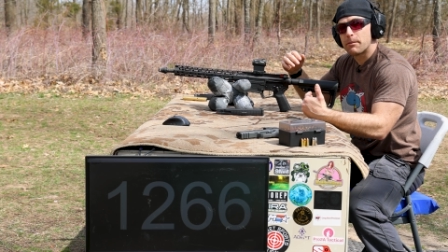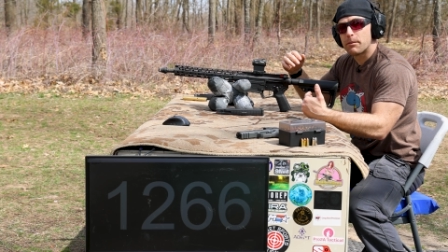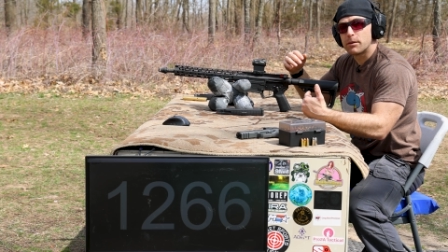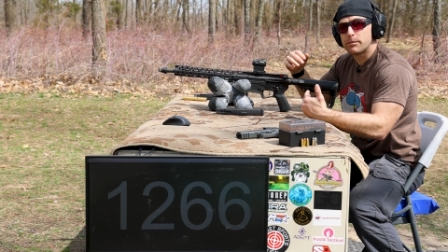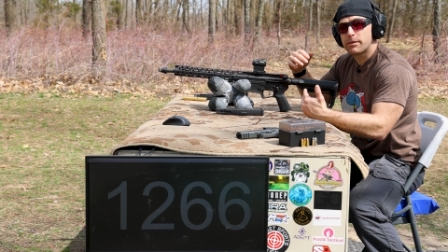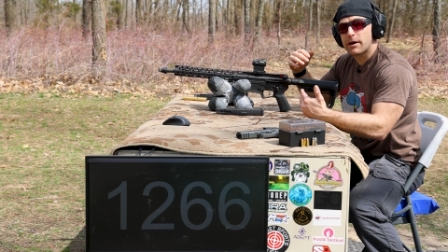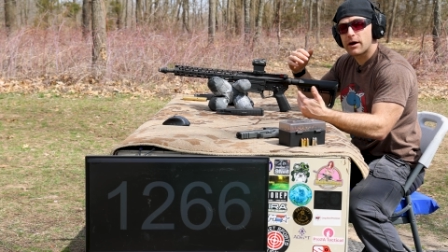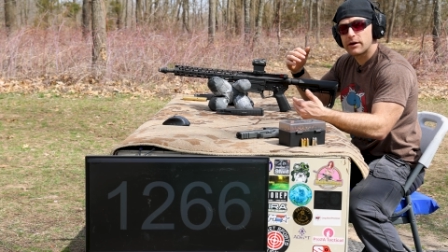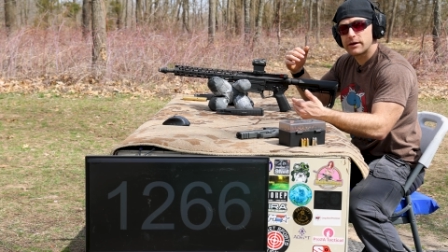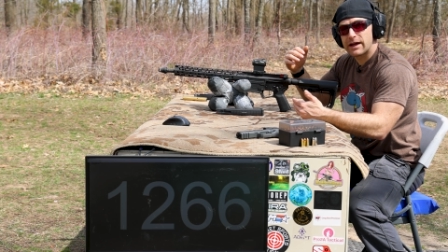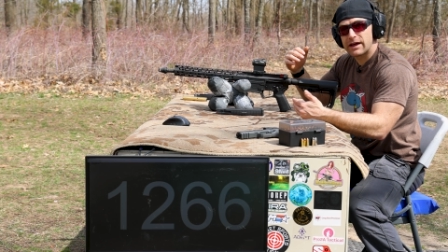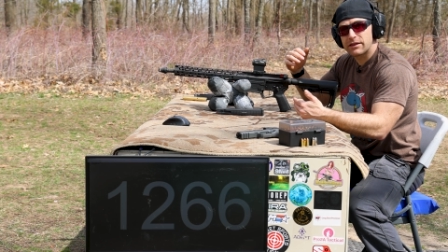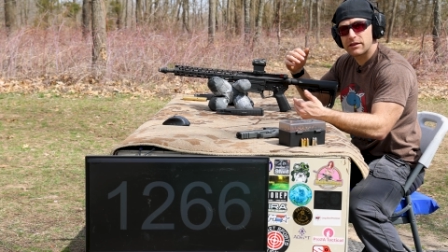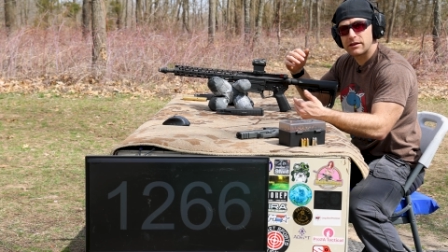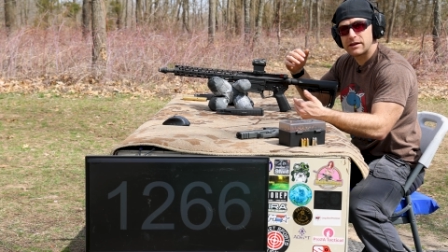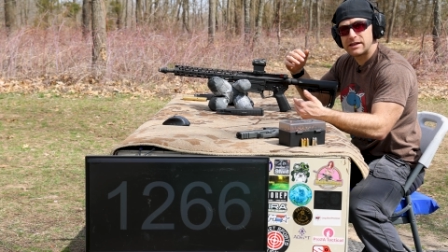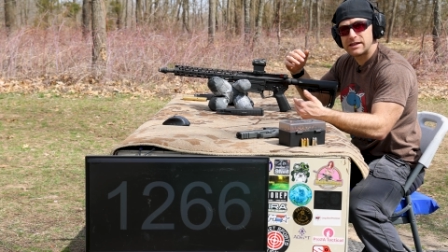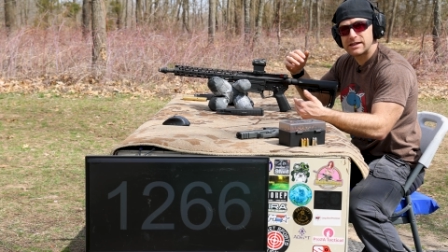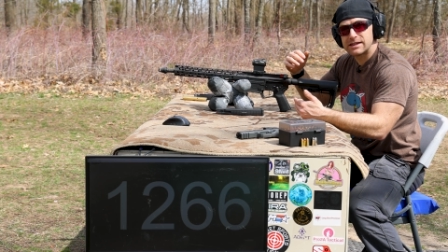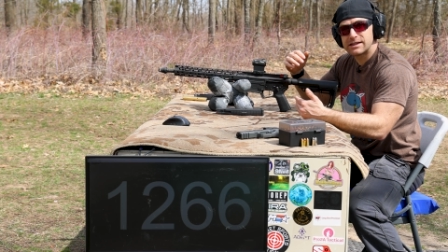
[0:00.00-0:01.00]
But
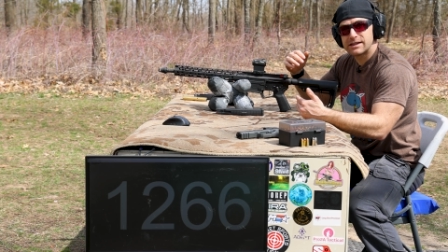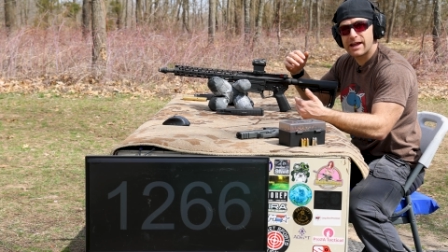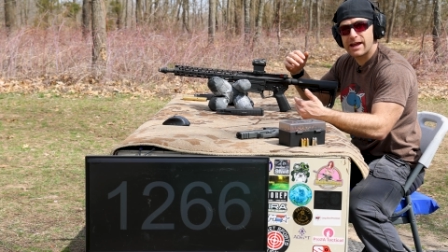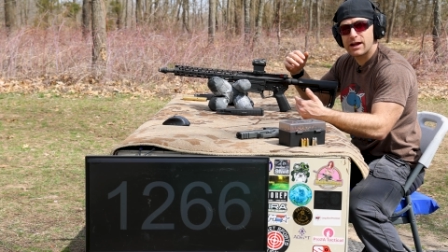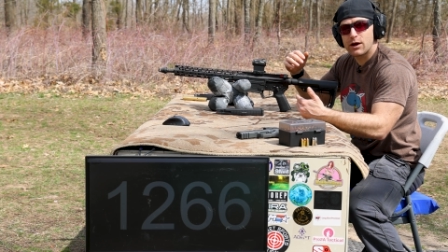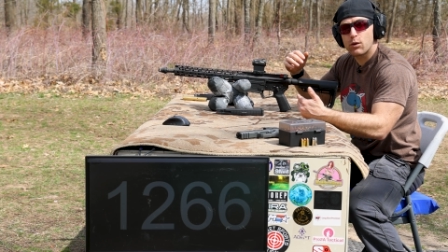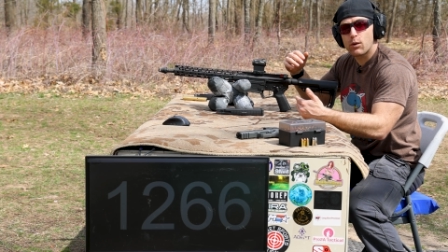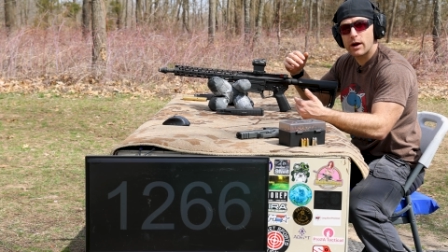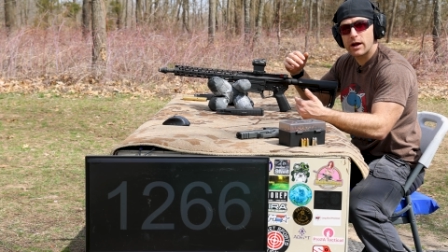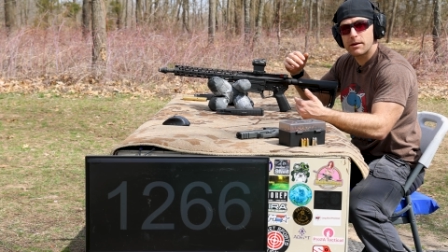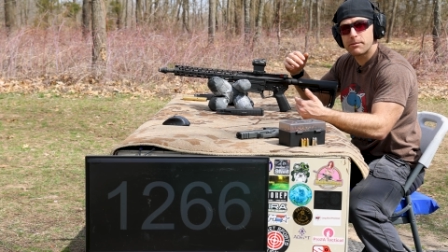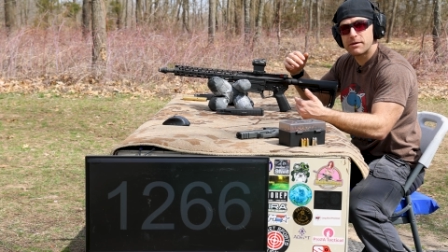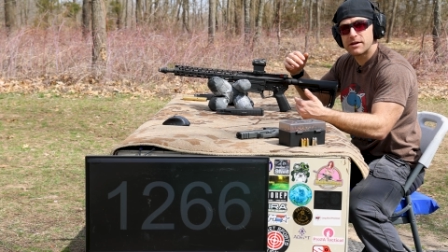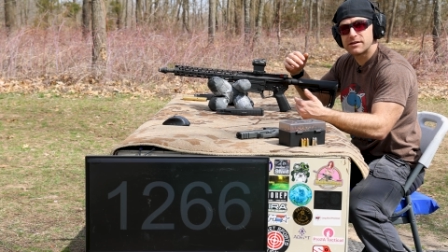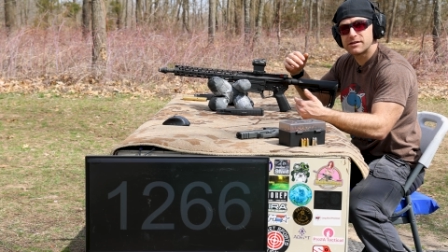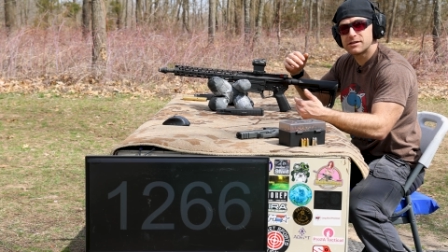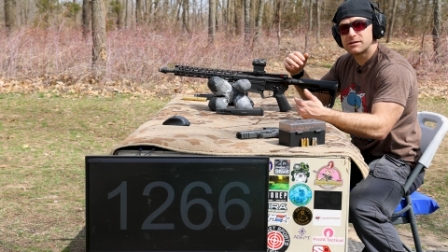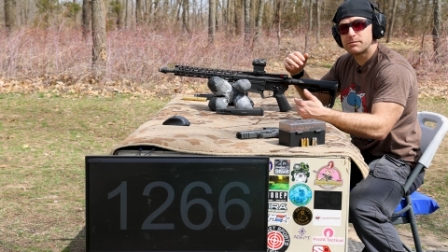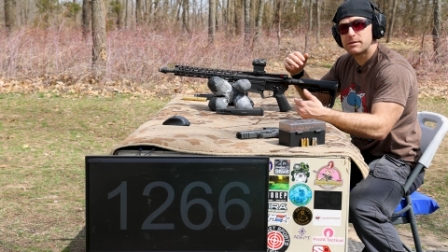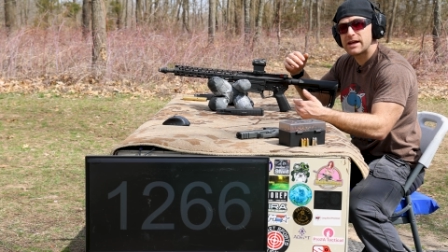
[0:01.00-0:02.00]
polyethylene can take quite a bit
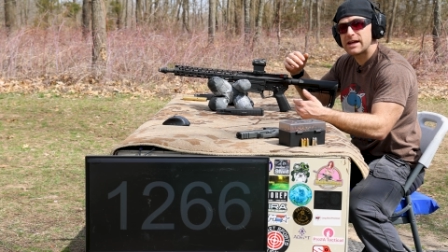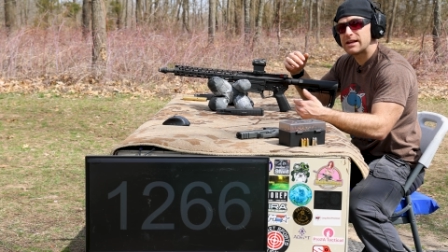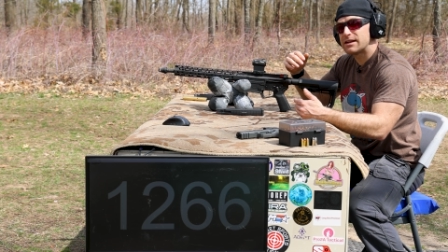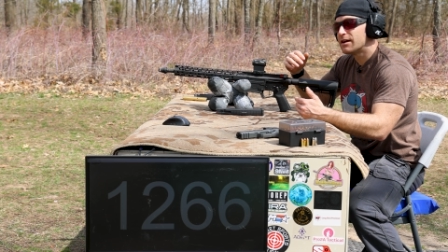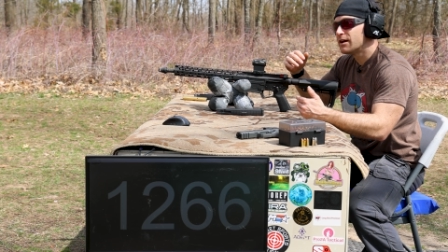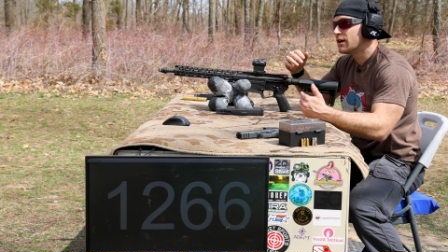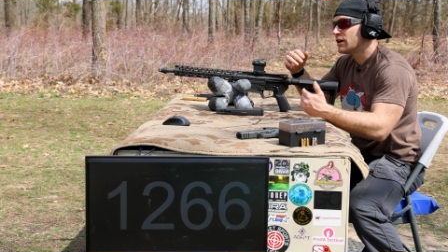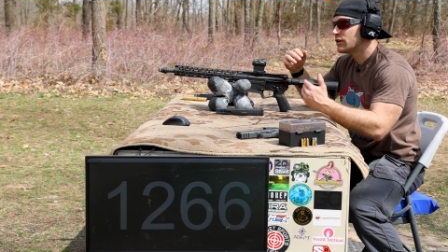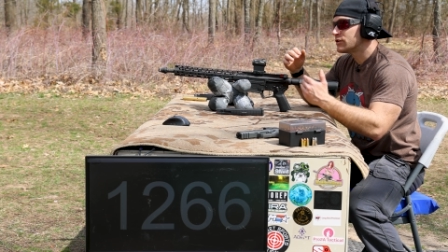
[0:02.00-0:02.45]
of speed,